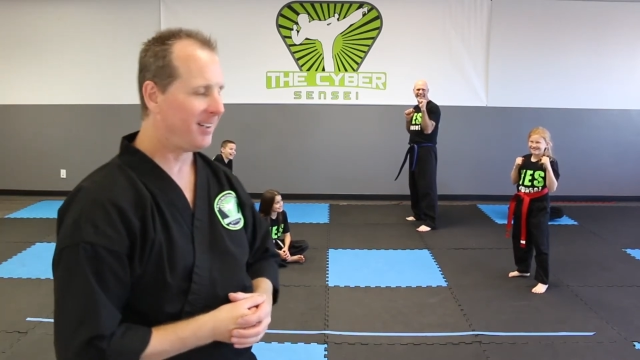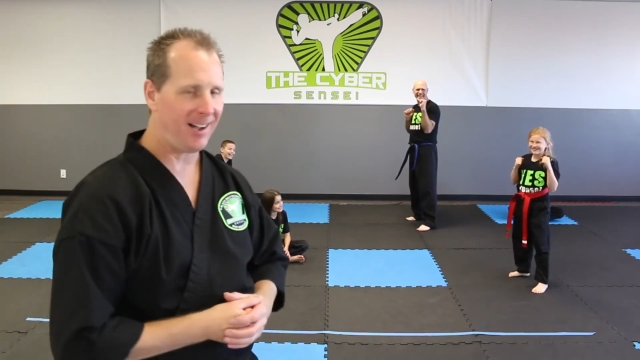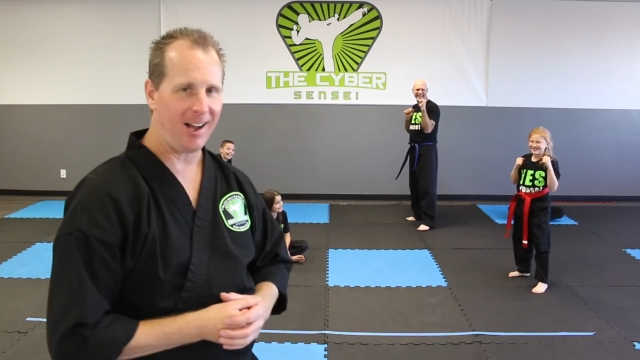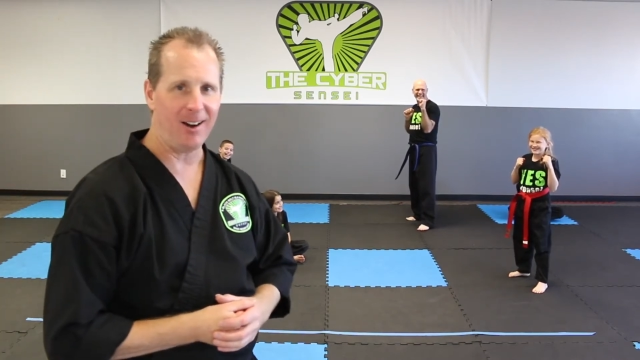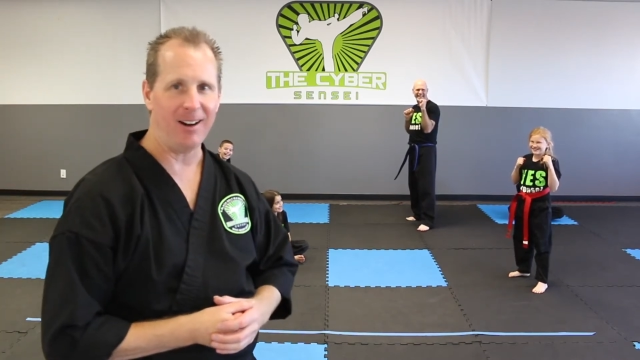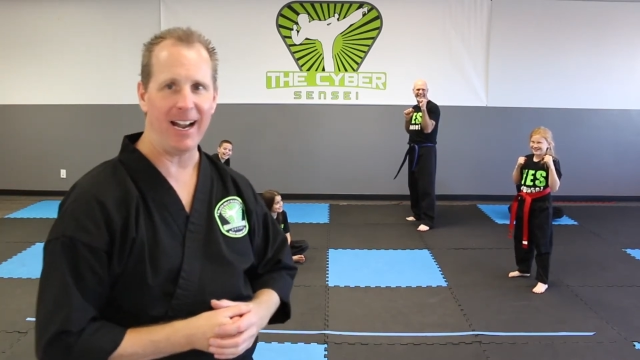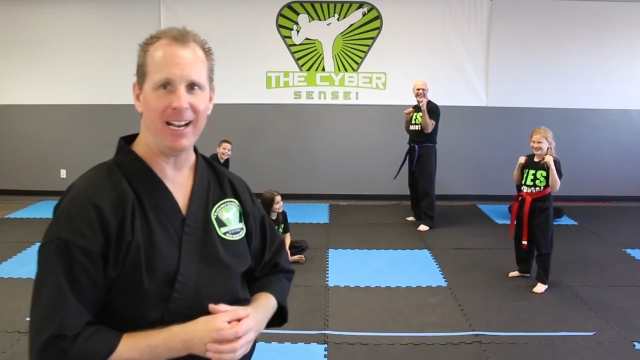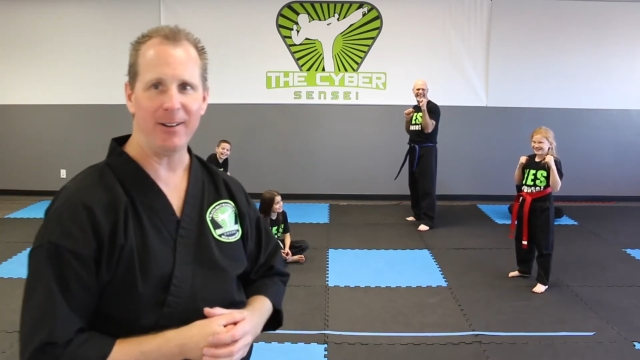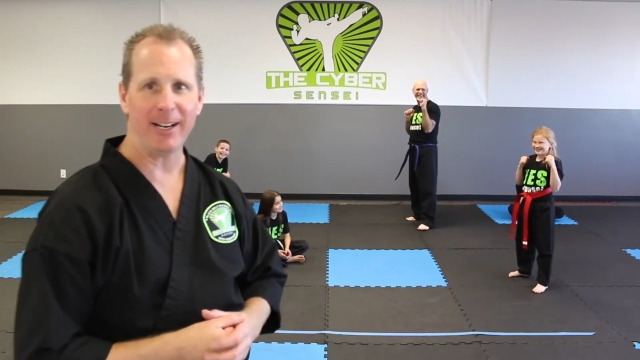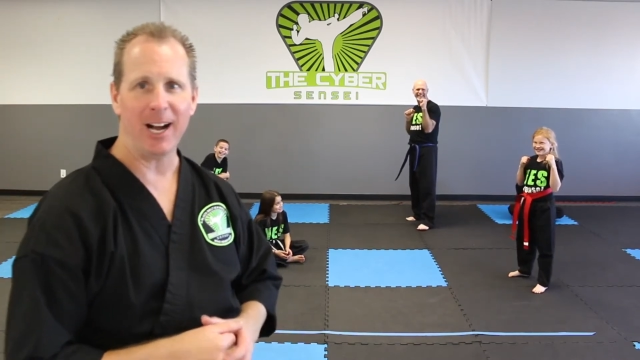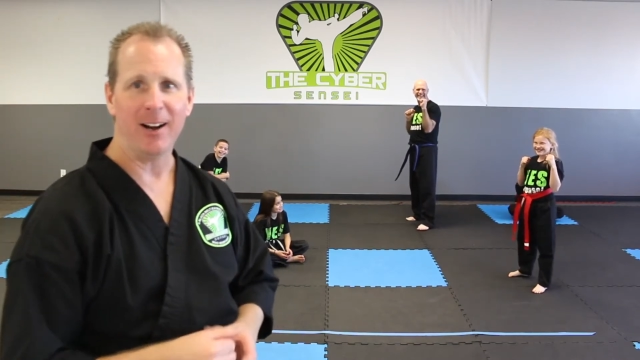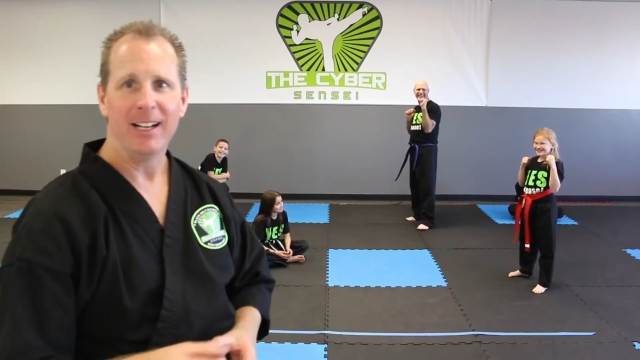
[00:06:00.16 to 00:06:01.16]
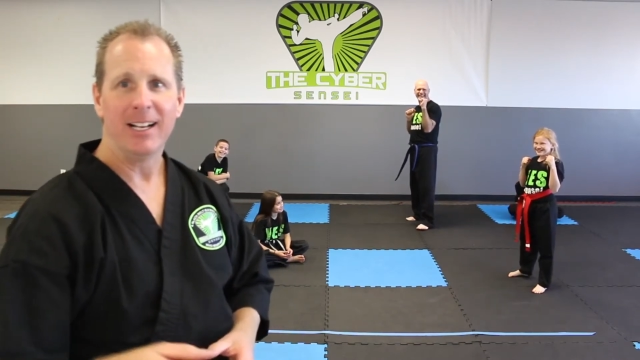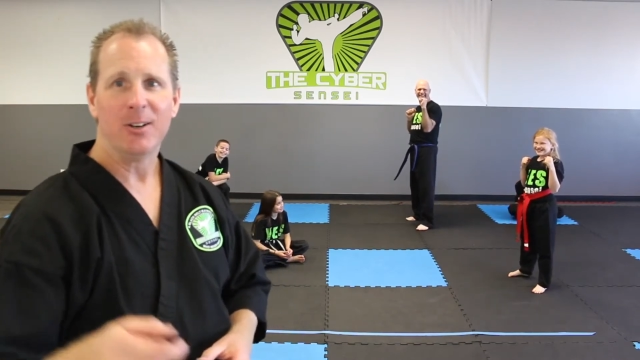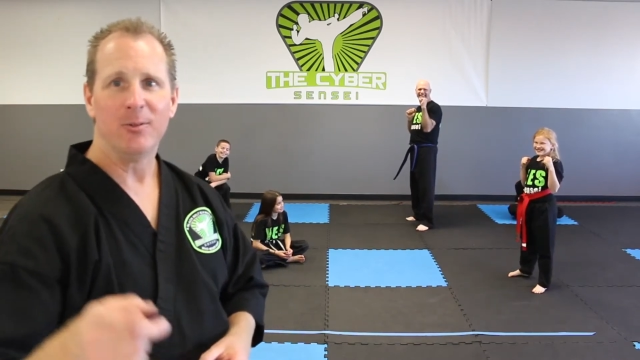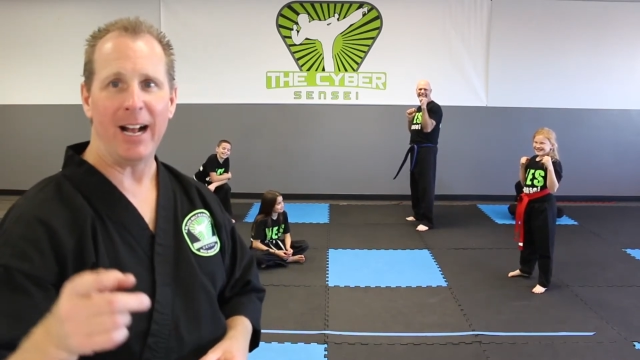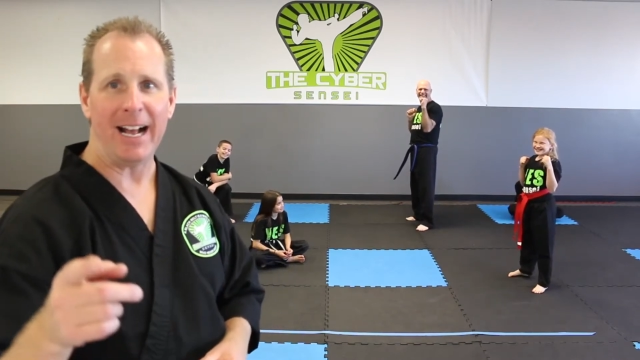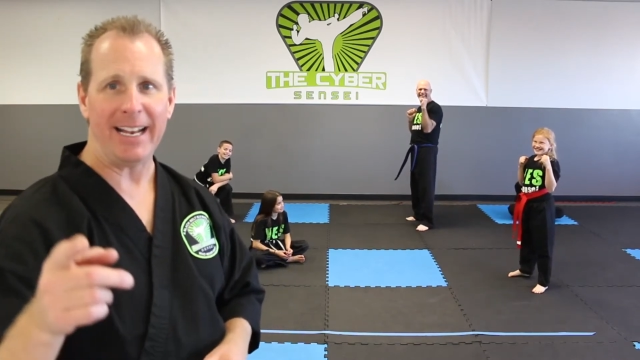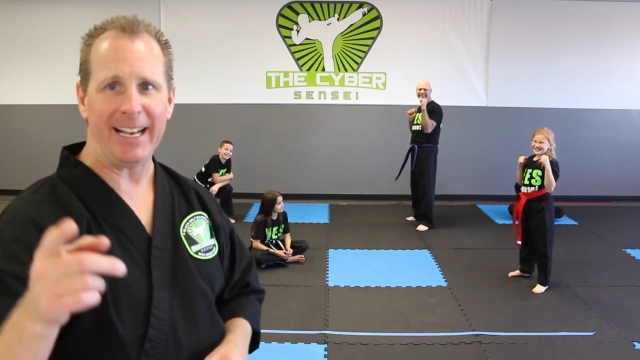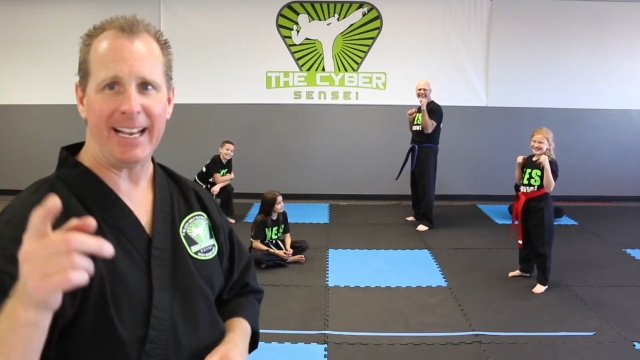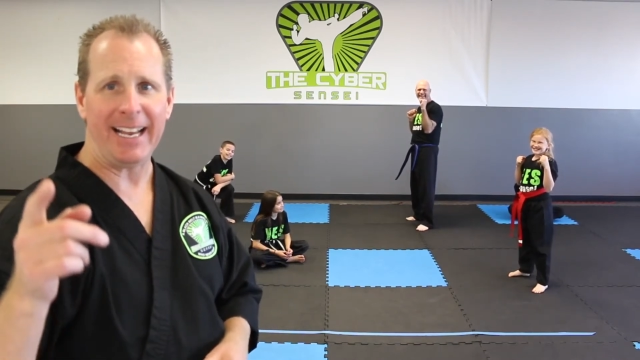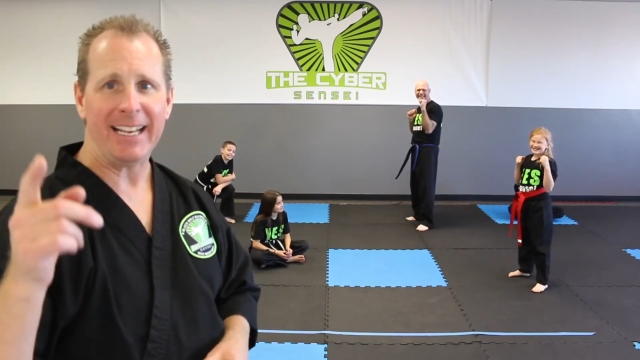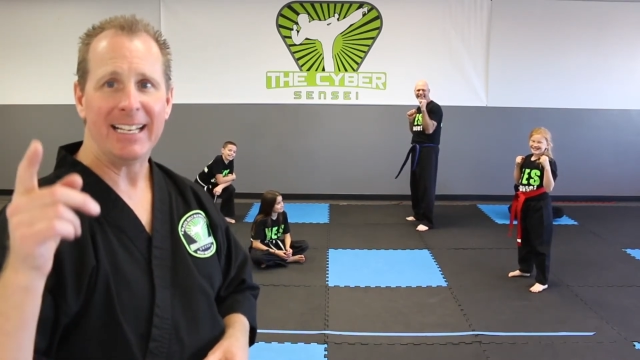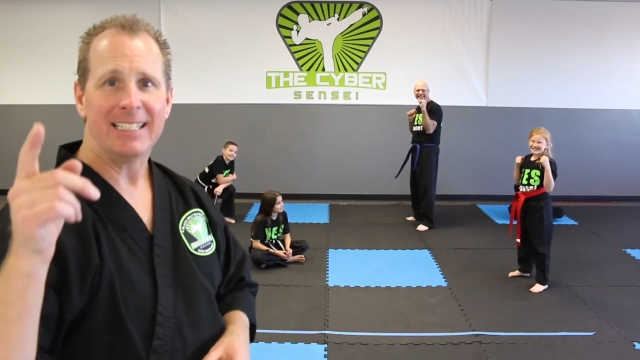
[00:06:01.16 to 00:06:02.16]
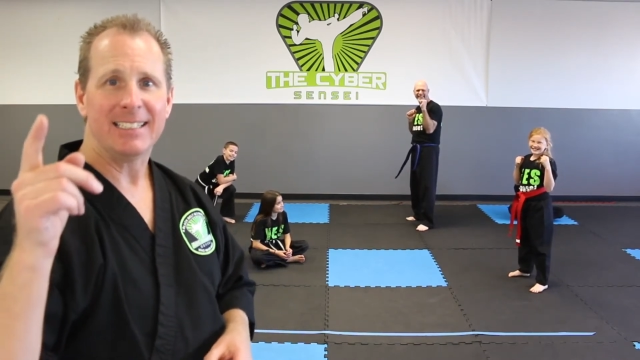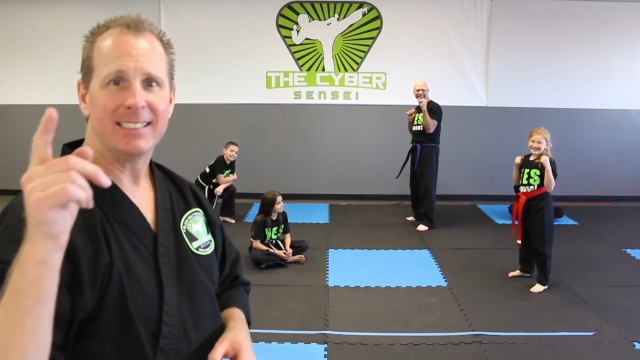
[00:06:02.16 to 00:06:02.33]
All right, here we go. Ready?